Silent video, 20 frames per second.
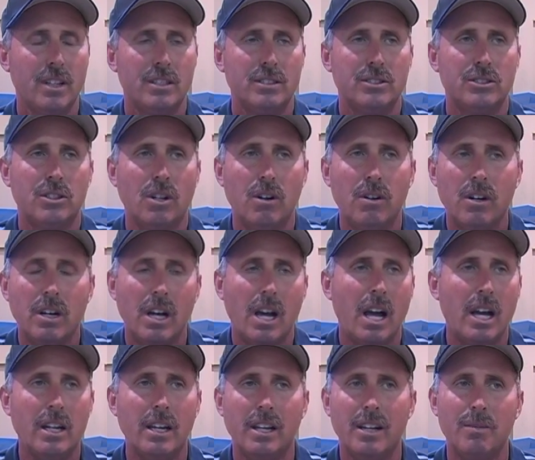So
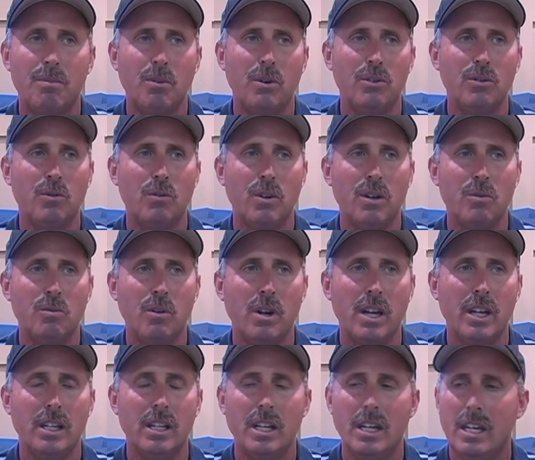I got up on the
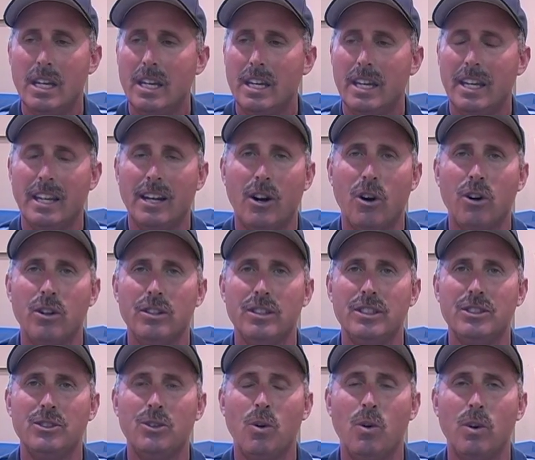runway, and I heard
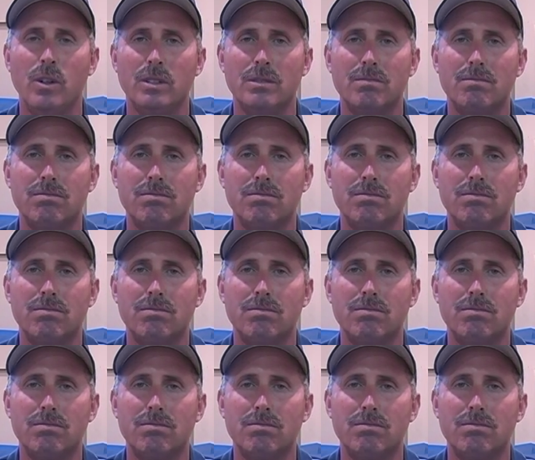this noise.